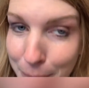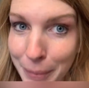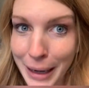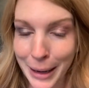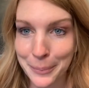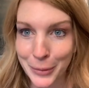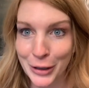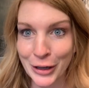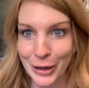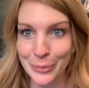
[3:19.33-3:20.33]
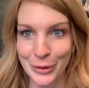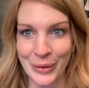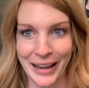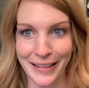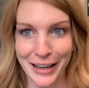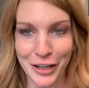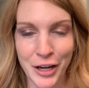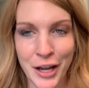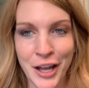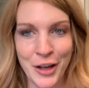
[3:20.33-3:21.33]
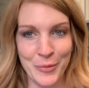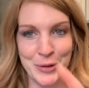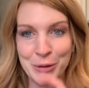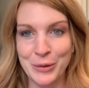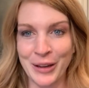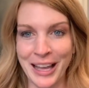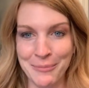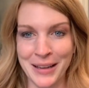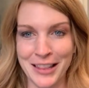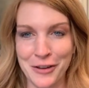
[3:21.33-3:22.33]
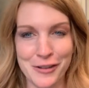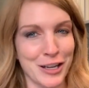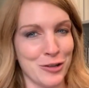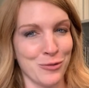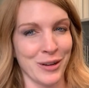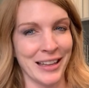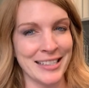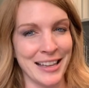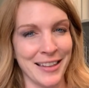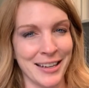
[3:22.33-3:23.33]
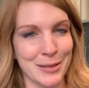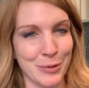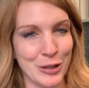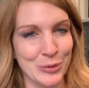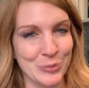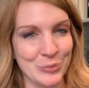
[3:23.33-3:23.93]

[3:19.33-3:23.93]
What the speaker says: but I'm putting on blue eyeliner. When you look at me though, can you really tell that it's blue?